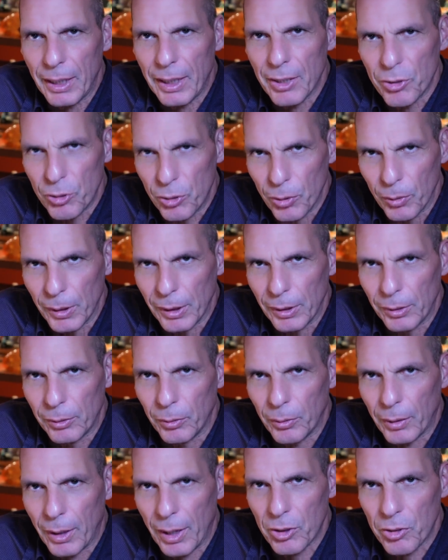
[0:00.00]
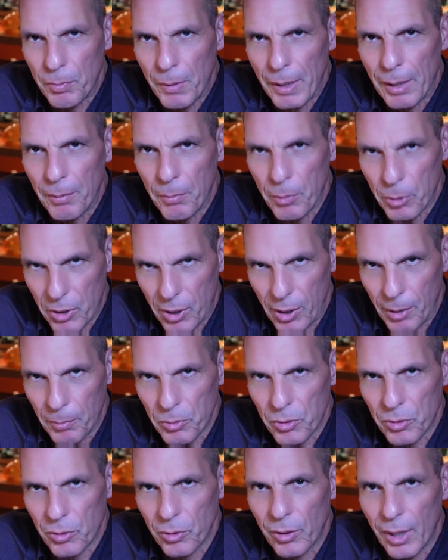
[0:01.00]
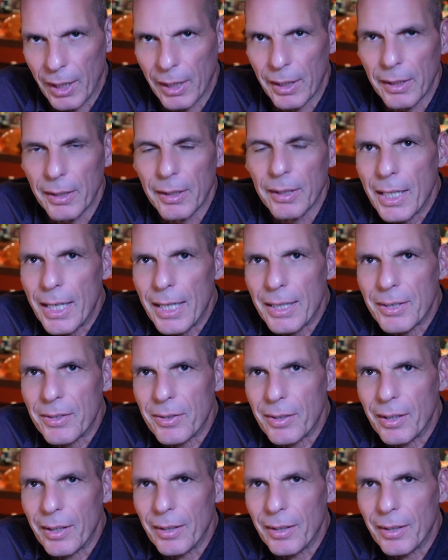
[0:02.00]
is doing to Kashmiri Muslims today is